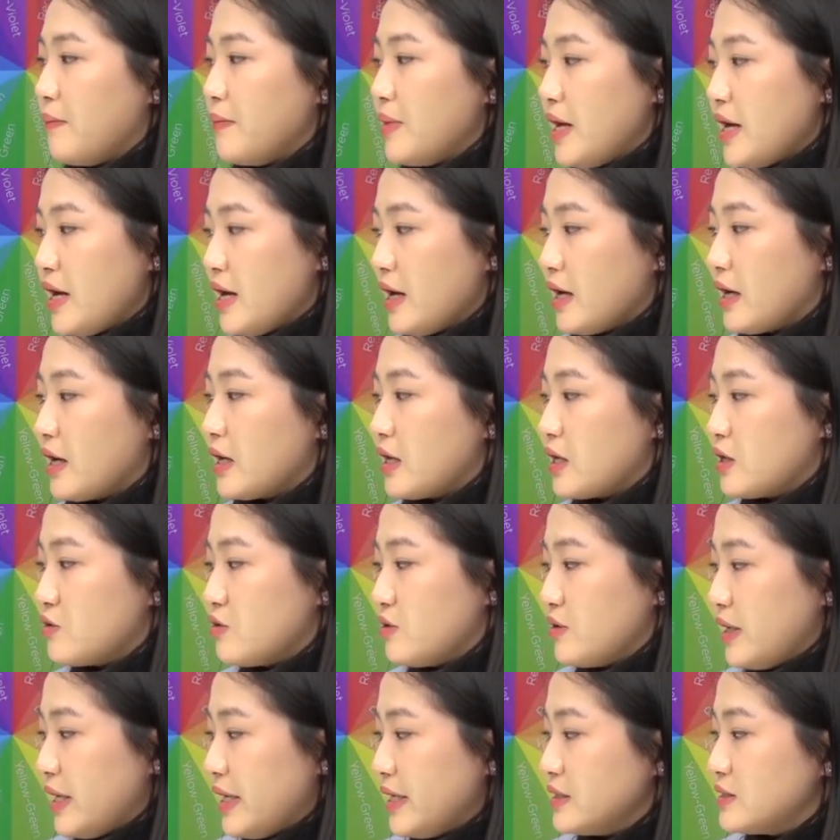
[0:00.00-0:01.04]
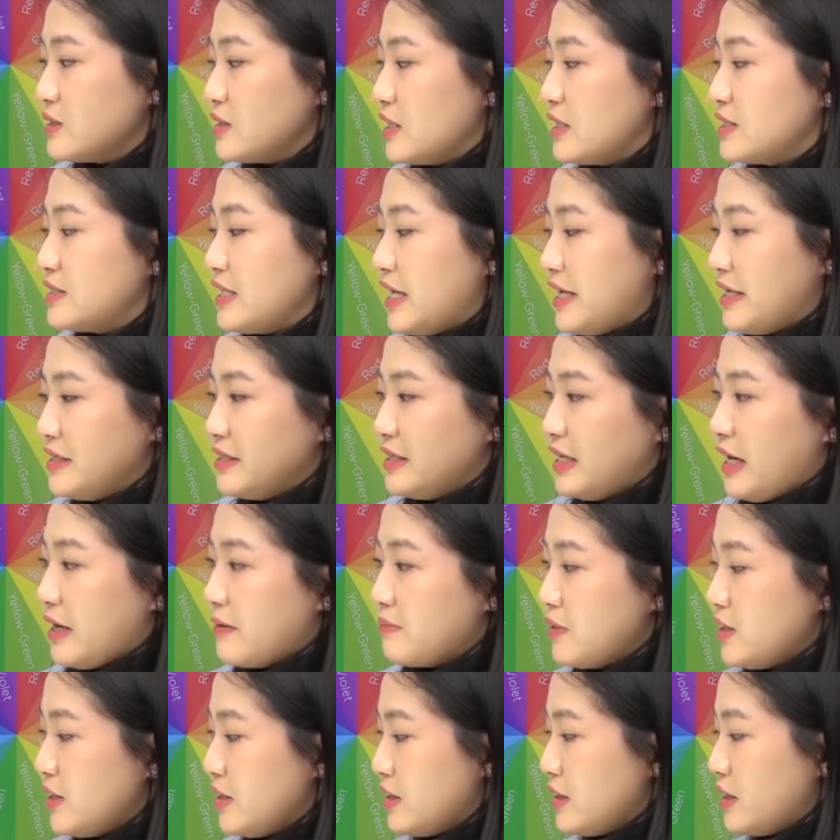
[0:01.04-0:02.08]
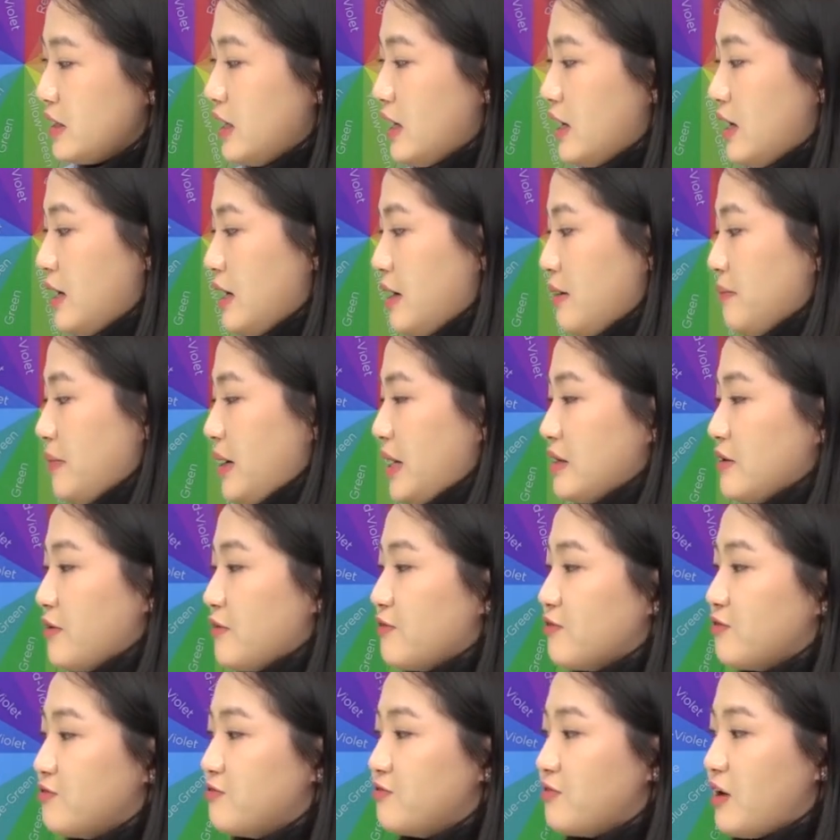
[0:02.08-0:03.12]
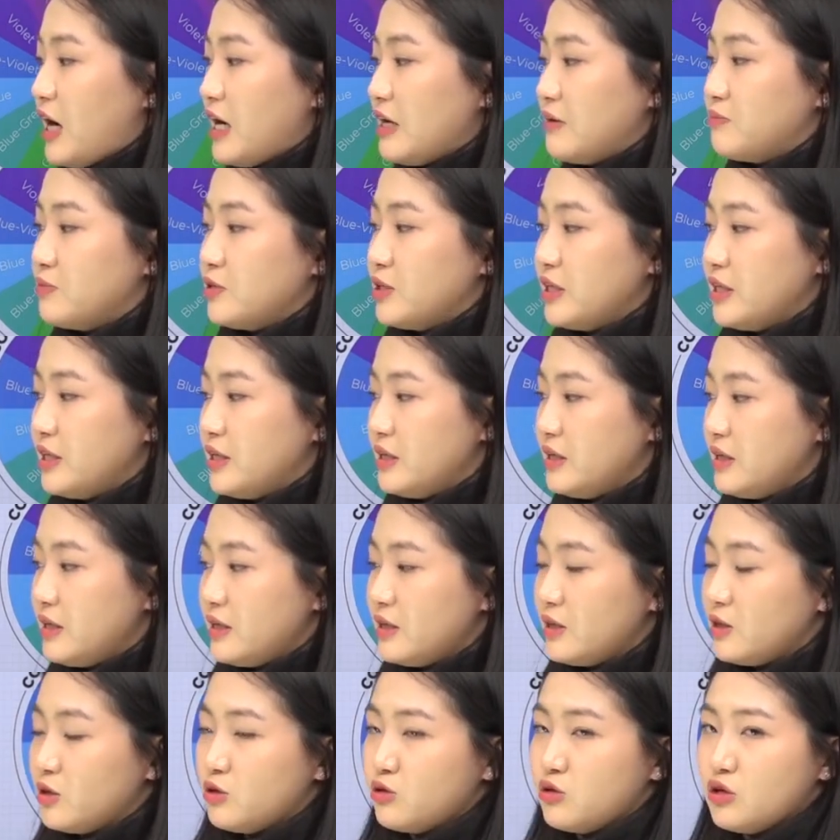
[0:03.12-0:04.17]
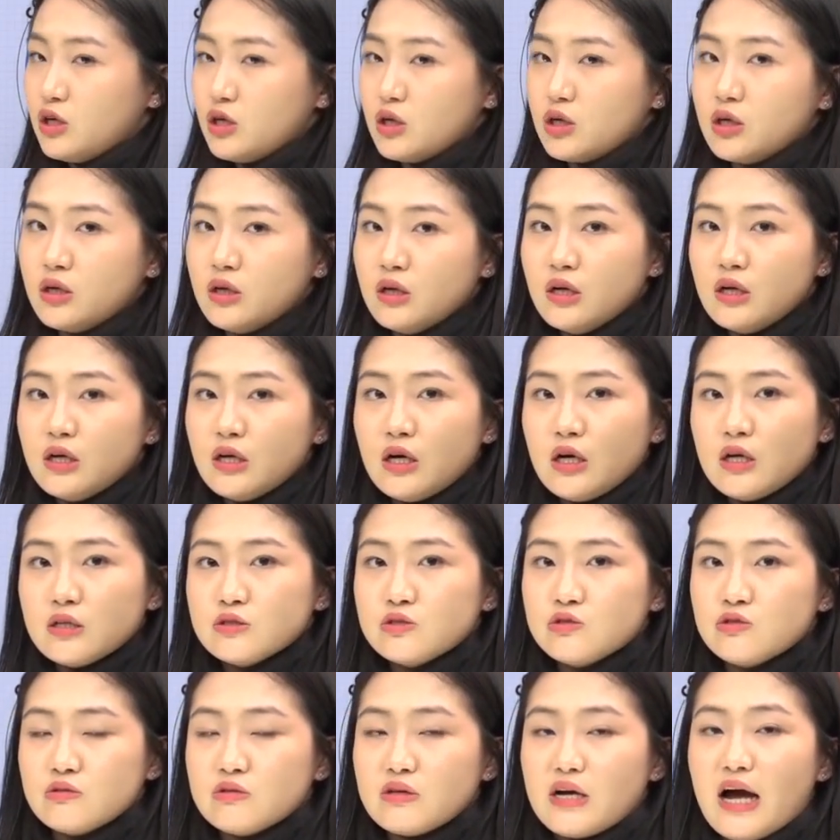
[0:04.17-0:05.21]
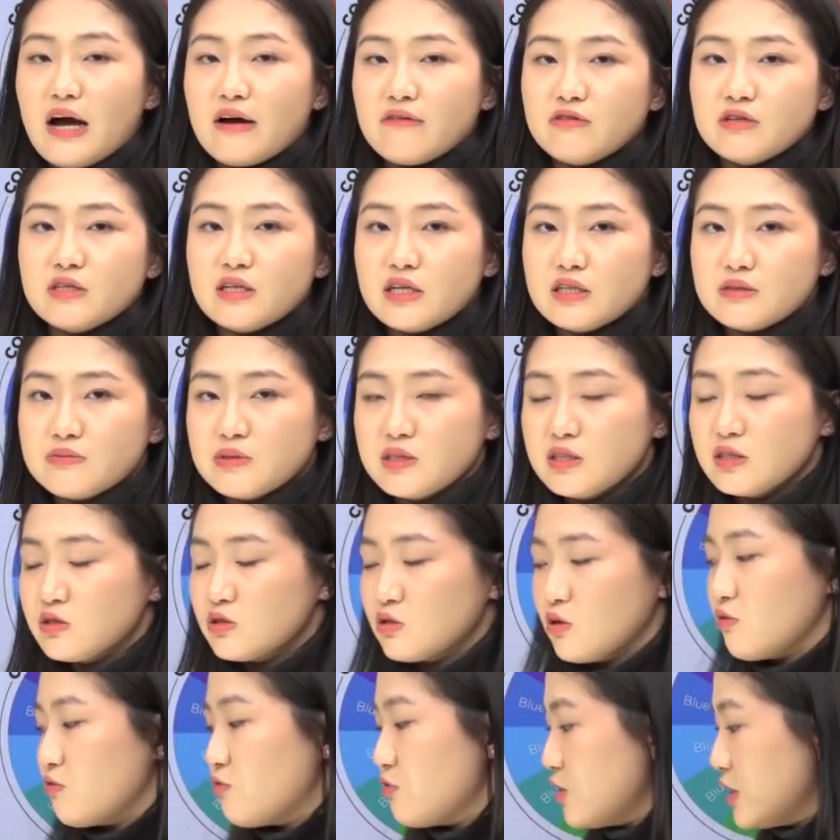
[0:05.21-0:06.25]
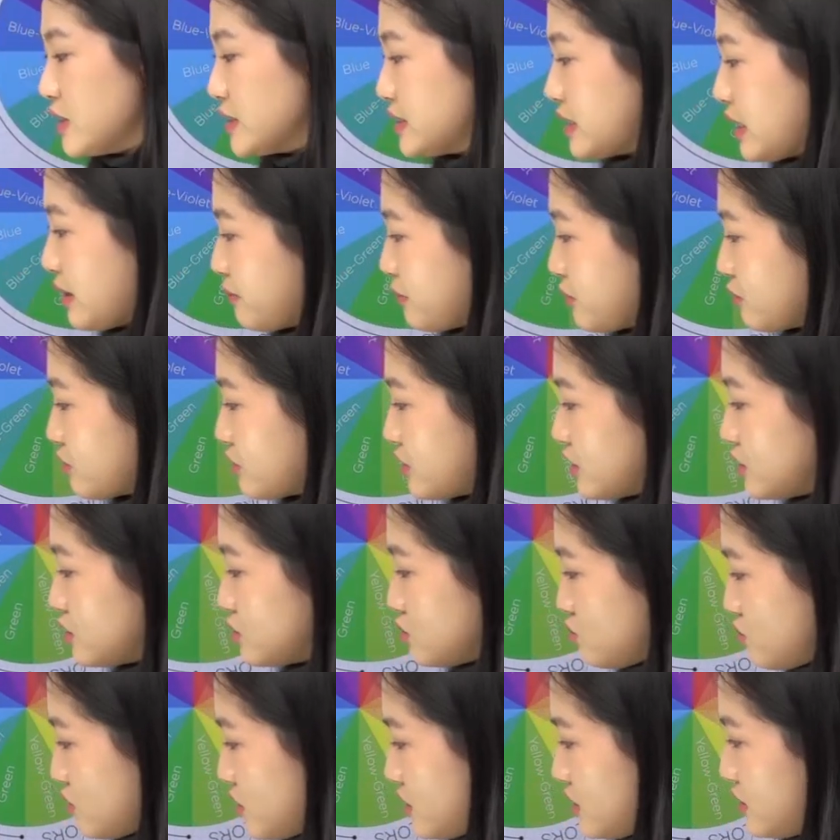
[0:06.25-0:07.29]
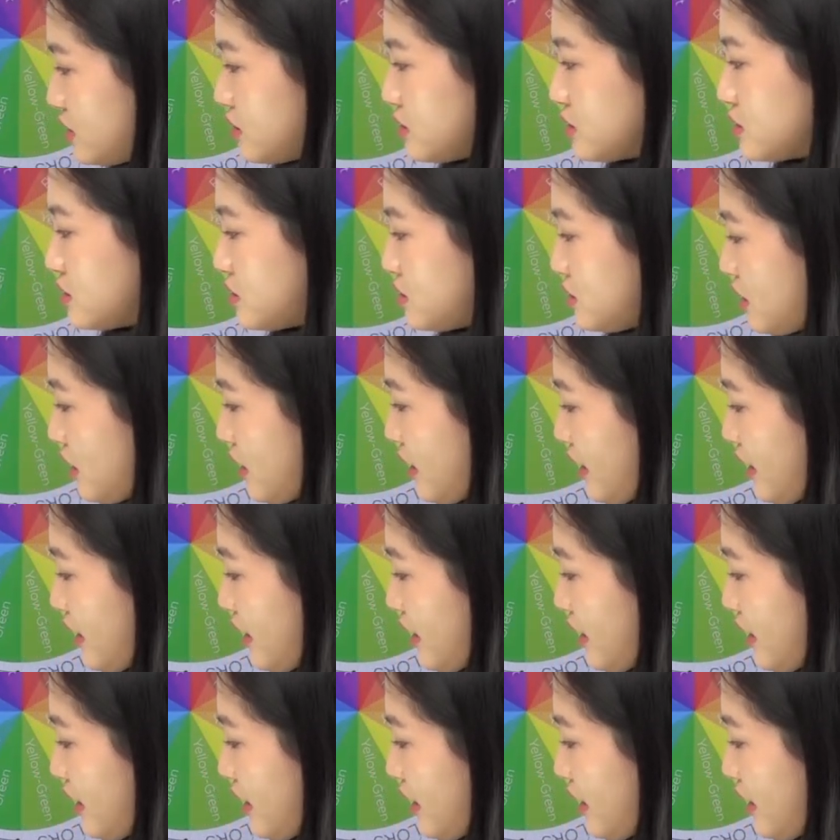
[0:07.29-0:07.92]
it creates a dynamic and a vibrant look to the advertisement. So for example, this one is,